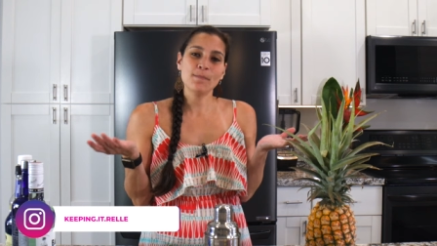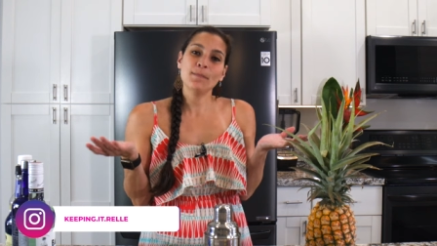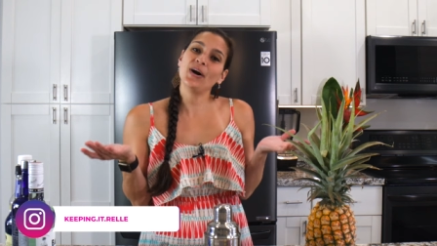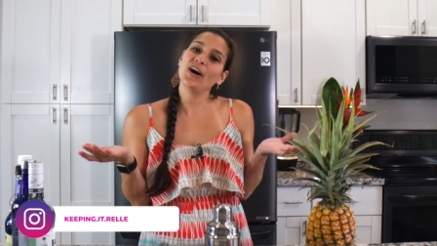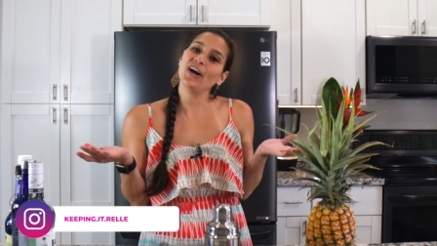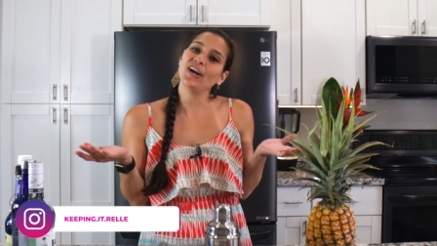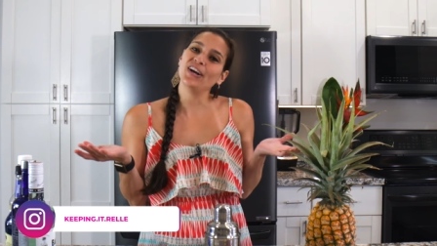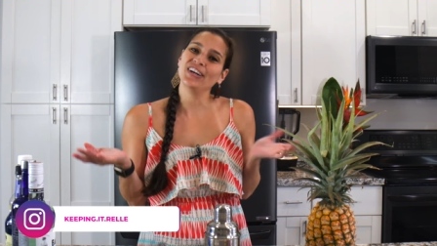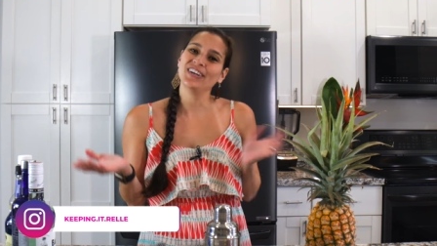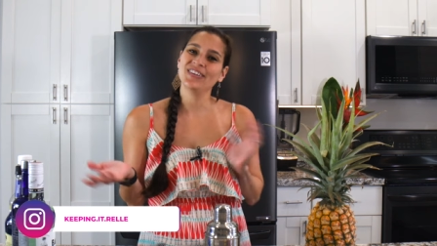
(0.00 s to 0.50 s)

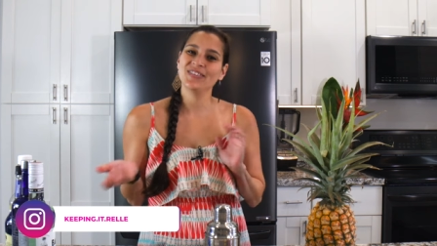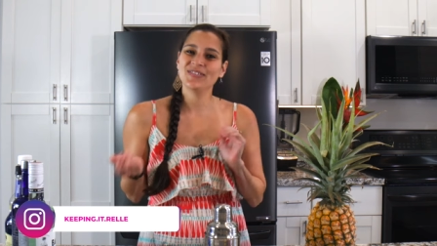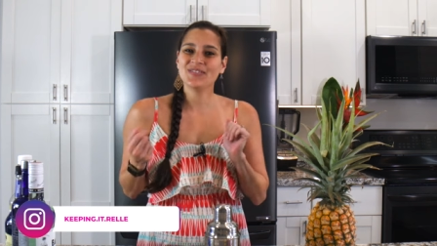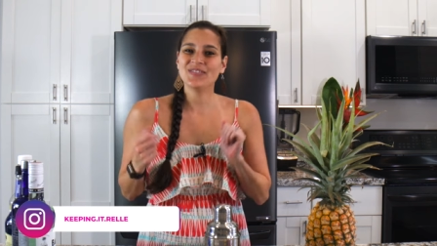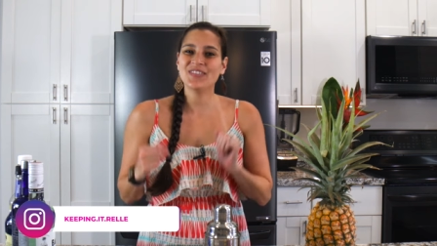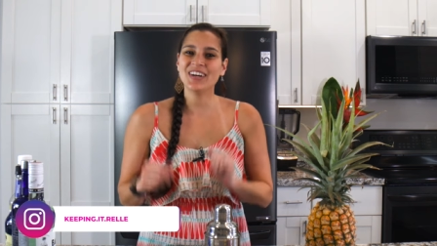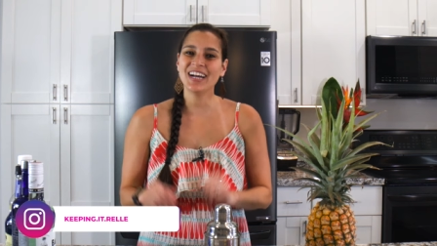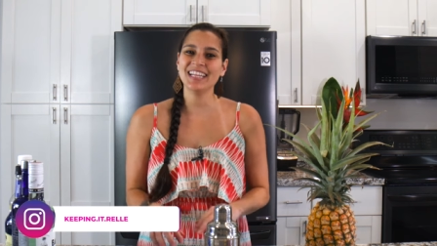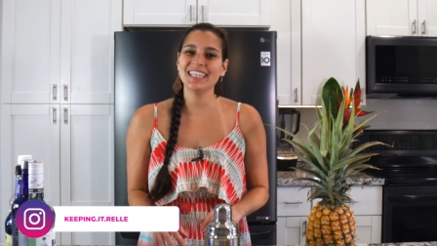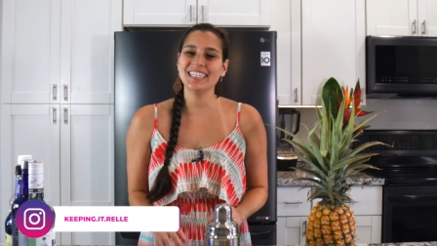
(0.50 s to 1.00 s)
bar,
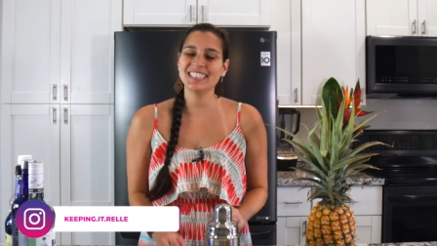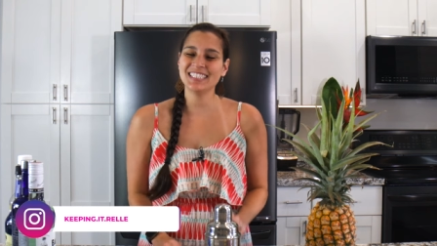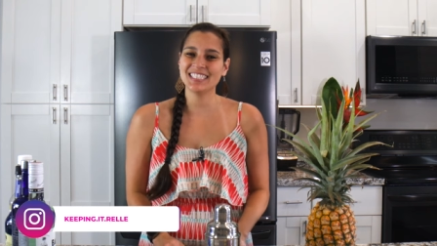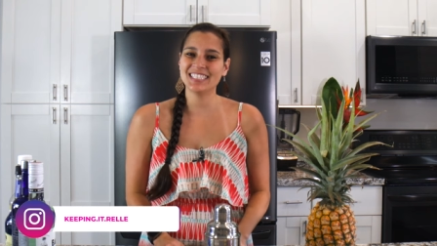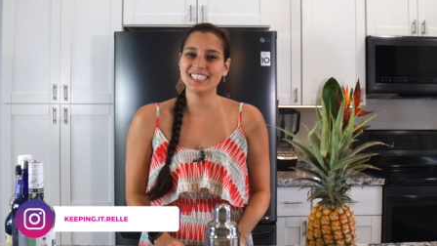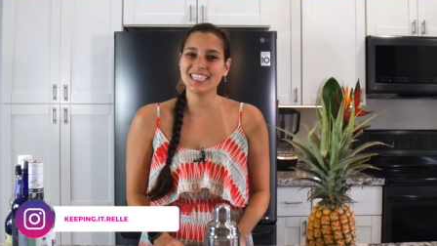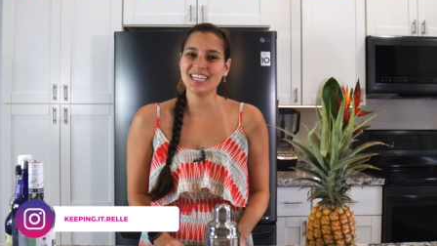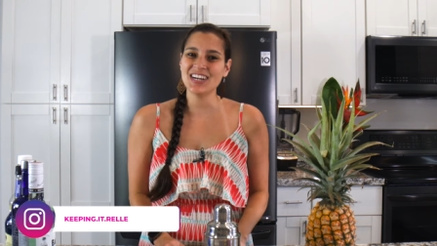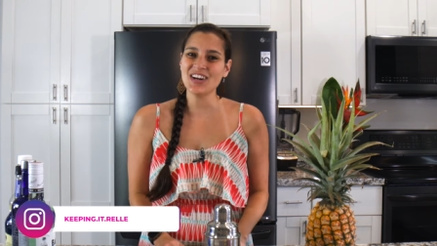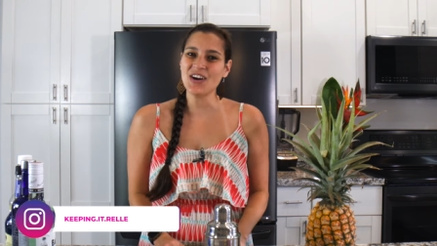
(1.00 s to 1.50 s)
where I like to
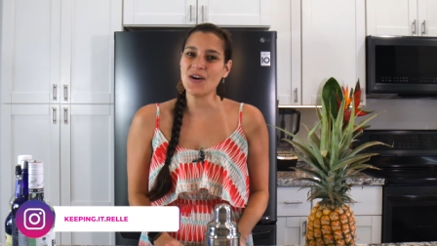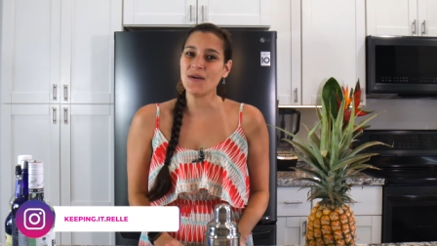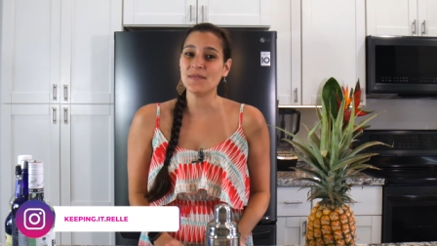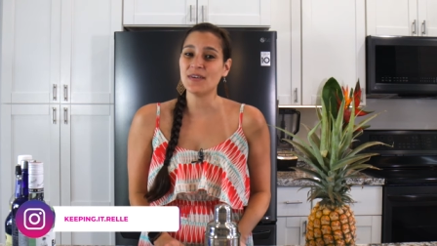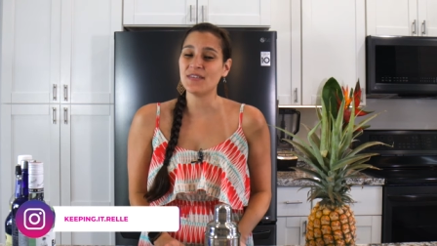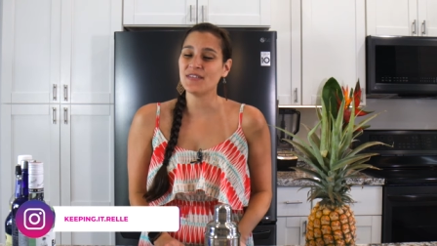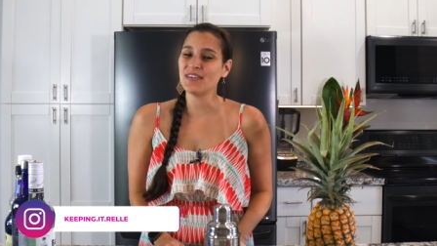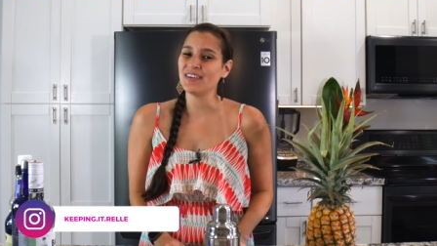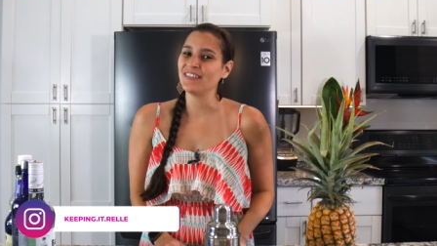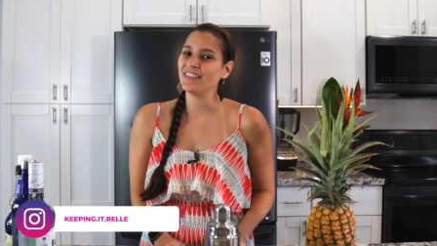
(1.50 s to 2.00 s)
share all
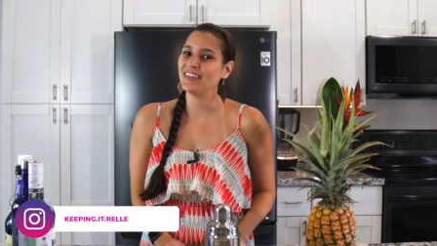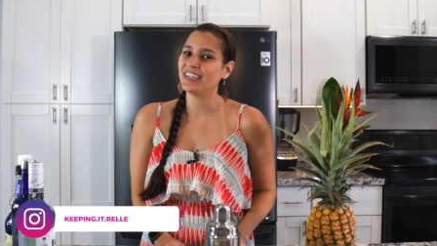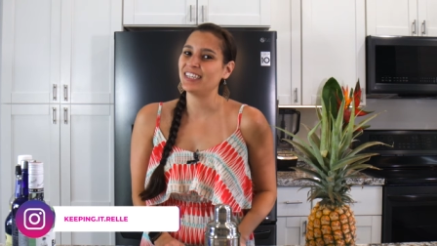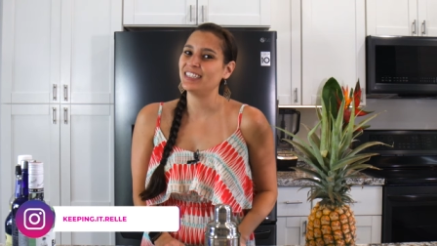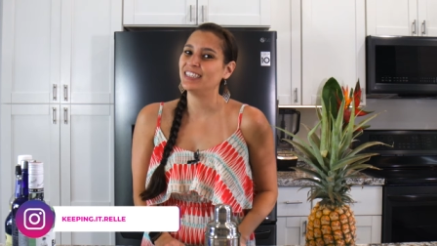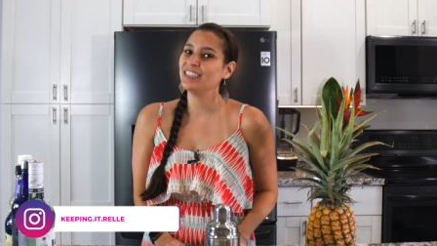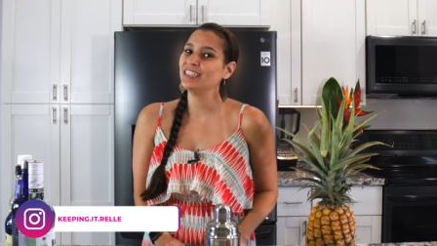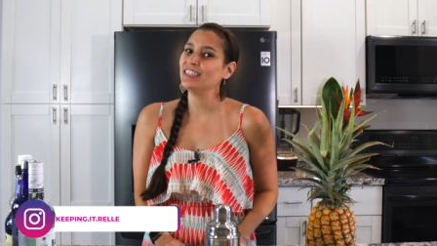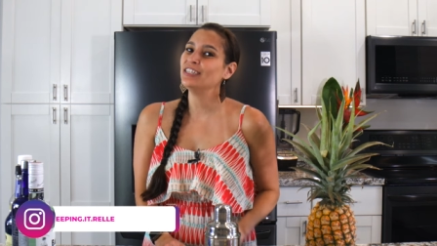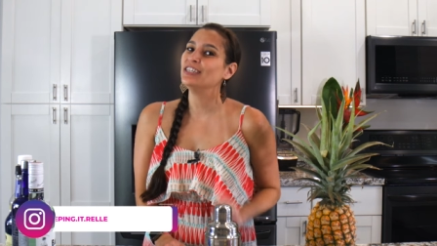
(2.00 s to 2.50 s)
my
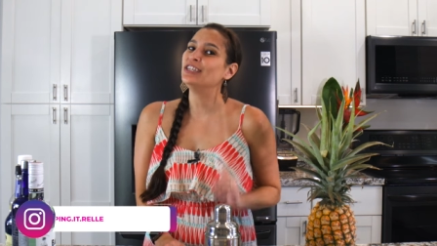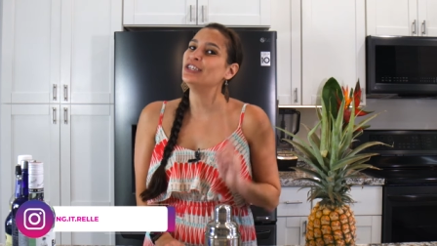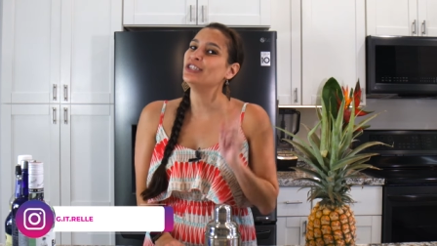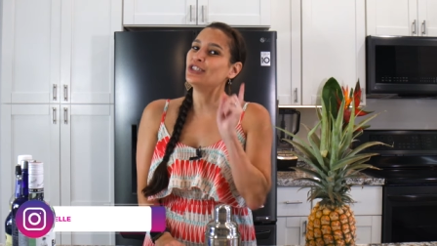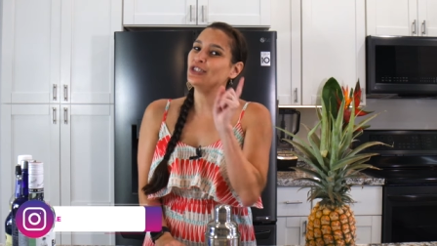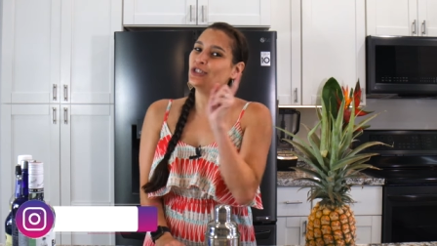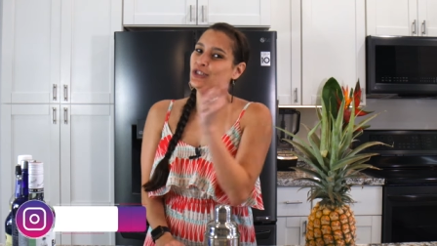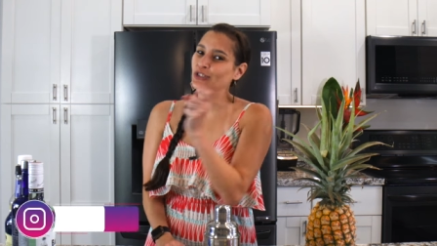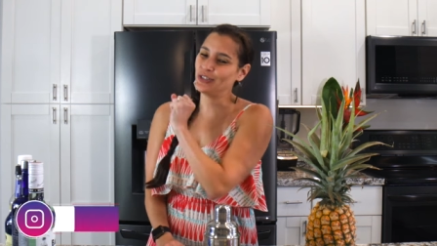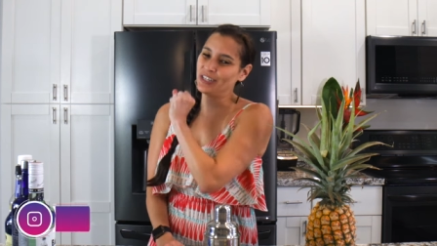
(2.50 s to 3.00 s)
favorite
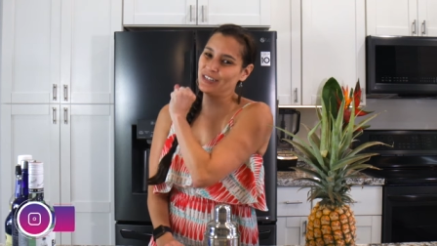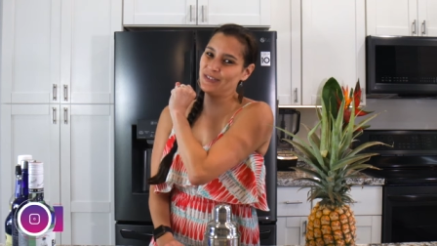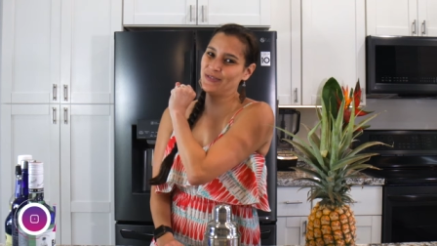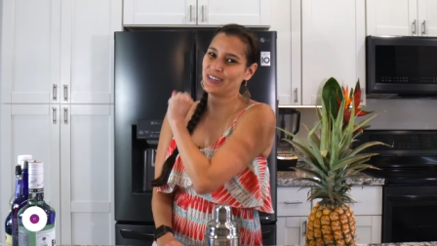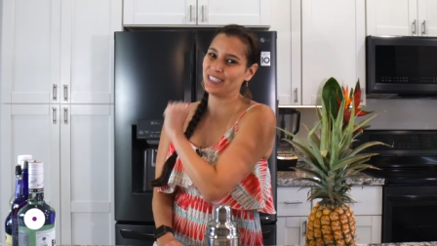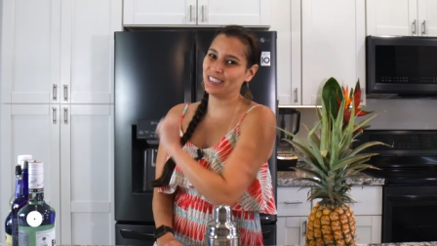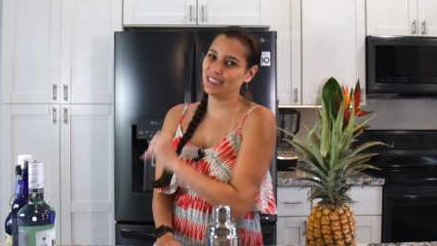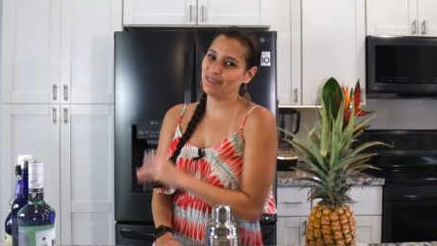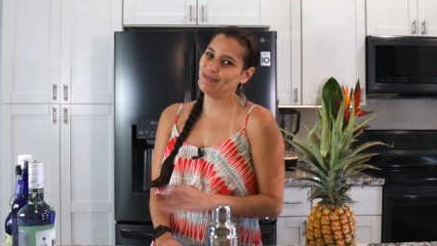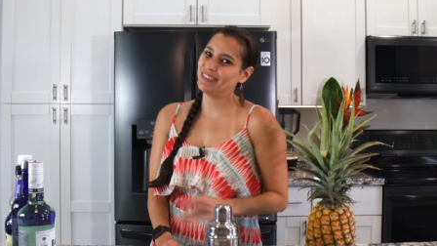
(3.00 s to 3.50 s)
drink
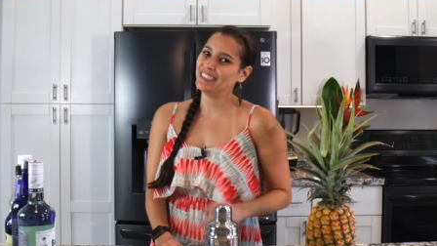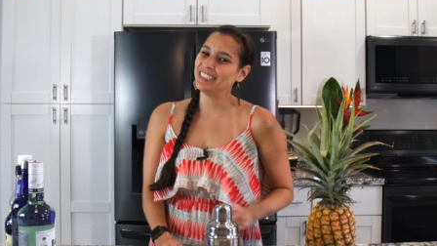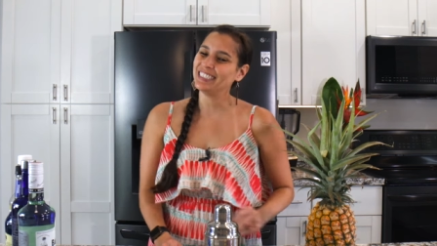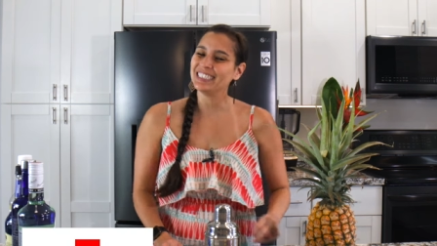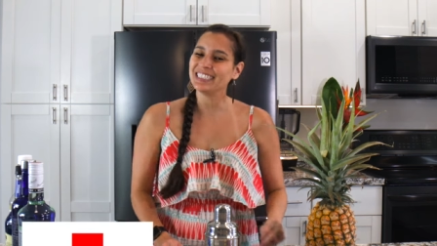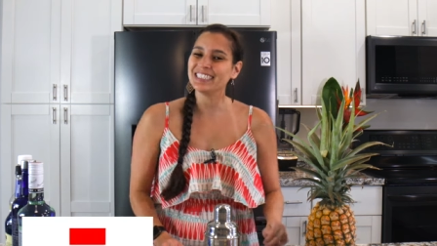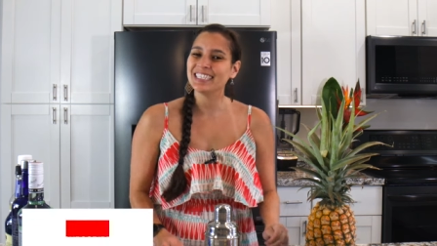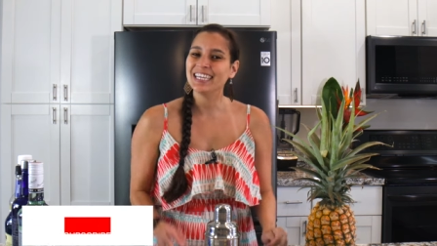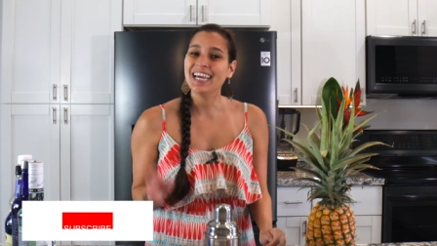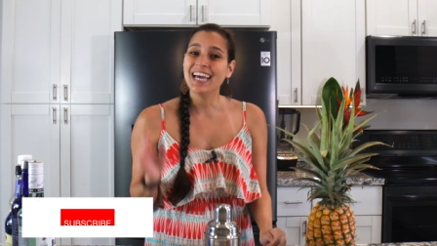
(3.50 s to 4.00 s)
recipes.